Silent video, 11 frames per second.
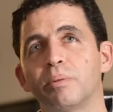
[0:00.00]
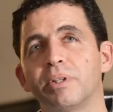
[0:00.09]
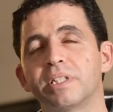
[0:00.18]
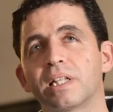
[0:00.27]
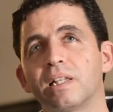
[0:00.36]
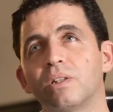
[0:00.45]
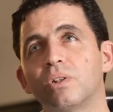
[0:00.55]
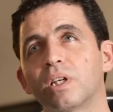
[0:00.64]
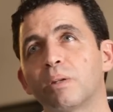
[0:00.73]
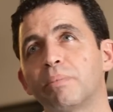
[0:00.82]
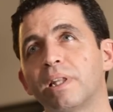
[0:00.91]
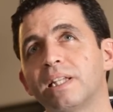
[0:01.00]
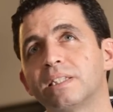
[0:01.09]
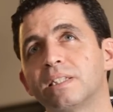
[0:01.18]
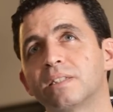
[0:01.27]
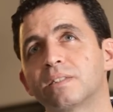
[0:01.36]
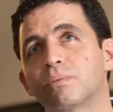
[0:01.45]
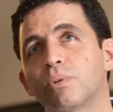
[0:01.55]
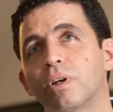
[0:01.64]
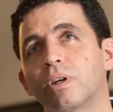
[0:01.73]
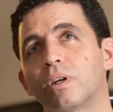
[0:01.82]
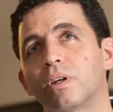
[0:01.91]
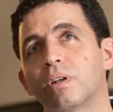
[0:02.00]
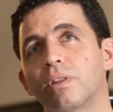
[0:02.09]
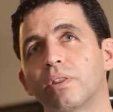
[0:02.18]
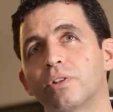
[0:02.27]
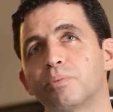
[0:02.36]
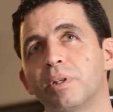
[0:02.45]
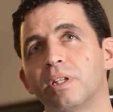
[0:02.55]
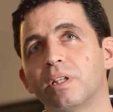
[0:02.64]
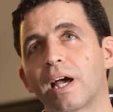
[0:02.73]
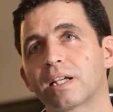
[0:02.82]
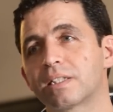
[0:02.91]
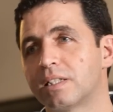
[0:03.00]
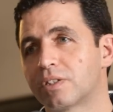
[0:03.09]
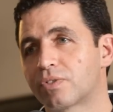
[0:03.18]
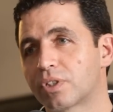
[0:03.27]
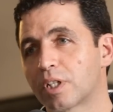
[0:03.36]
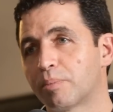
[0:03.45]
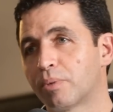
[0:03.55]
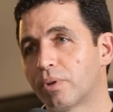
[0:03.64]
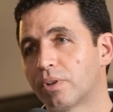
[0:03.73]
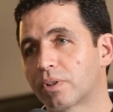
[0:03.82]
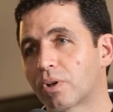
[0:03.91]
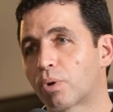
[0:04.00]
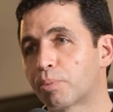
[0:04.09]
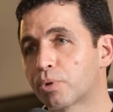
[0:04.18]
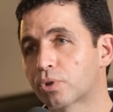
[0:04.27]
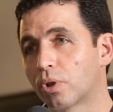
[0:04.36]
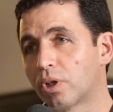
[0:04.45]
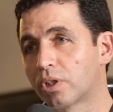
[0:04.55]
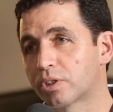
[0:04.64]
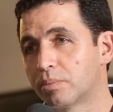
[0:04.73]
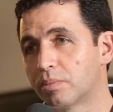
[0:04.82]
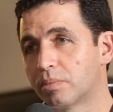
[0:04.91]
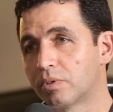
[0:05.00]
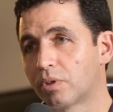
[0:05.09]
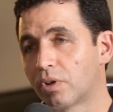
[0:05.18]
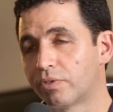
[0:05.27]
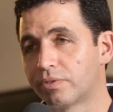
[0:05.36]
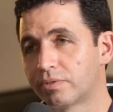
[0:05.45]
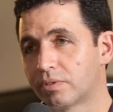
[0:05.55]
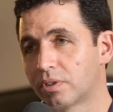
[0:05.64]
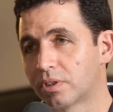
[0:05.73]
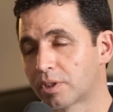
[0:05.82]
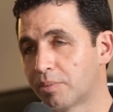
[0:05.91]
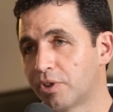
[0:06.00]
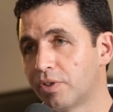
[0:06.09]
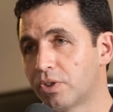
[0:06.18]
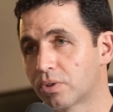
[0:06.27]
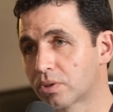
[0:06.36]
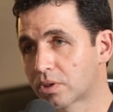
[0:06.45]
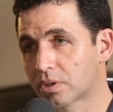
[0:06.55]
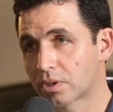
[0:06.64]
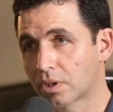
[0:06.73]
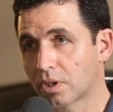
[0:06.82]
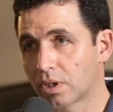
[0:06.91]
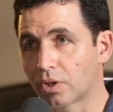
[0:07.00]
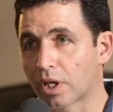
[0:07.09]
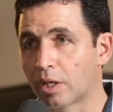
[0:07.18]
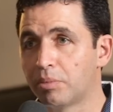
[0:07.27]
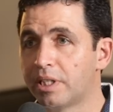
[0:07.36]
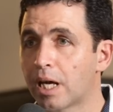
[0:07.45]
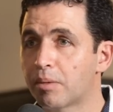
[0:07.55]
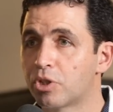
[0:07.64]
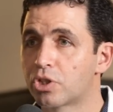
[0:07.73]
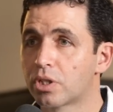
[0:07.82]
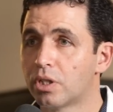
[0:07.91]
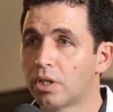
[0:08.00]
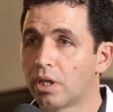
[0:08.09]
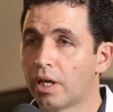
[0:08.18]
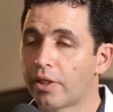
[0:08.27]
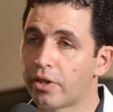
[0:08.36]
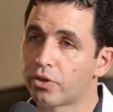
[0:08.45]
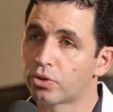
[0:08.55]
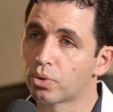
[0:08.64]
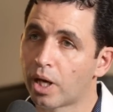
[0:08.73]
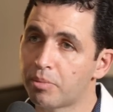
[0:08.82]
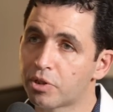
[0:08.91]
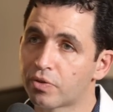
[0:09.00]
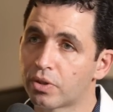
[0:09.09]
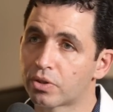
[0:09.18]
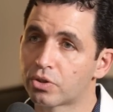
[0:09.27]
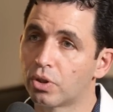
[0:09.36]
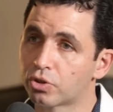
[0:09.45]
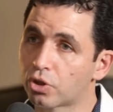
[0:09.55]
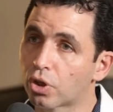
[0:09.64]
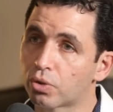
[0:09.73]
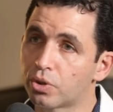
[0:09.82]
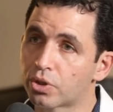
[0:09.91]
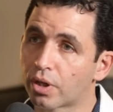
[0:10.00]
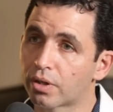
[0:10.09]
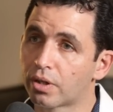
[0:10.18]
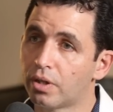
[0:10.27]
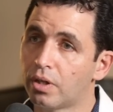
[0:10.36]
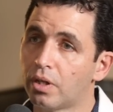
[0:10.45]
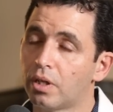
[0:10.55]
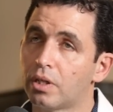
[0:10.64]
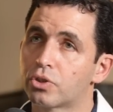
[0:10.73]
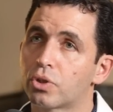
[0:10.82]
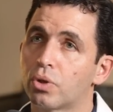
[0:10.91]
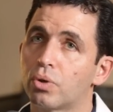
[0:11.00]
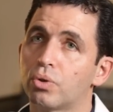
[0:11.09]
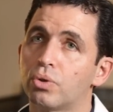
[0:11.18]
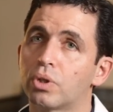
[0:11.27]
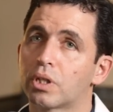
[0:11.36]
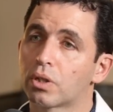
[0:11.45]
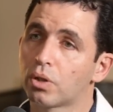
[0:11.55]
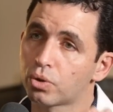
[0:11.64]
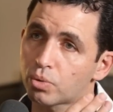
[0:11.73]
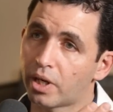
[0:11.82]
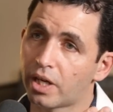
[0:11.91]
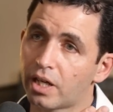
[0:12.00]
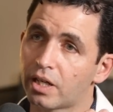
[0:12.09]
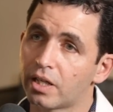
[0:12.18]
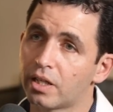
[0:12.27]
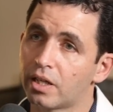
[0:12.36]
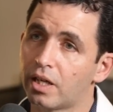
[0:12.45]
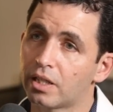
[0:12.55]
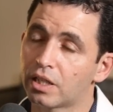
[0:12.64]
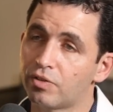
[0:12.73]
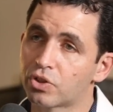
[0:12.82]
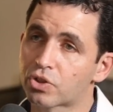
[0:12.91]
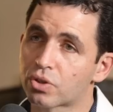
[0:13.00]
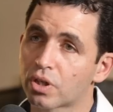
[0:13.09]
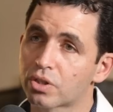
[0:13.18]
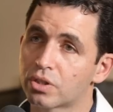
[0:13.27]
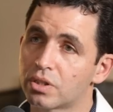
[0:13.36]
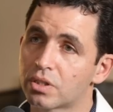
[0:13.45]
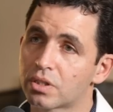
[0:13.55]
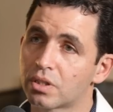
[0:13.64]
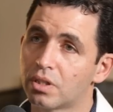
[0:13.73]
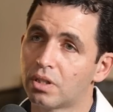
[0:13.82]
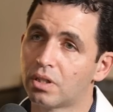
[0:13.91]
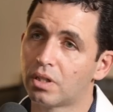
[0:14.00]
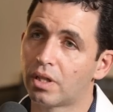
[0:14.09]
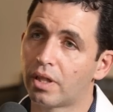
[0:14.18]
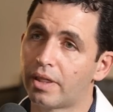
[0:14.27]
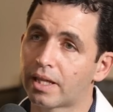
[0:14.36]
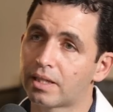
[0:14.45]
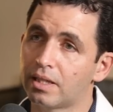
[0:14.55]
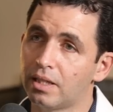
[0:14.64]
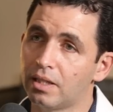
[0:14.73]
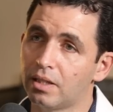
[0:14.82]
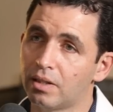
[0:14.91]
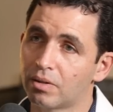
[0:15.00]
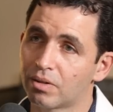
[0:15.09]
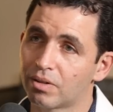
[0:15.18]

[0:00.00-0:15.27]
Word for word: and basically look at places where there's been accidents. For example, the corpus callosum of uh, some individuals, you know, can be damaged, and then the two hemispheres don't talk to each other. So you can close one eye and give instructions that the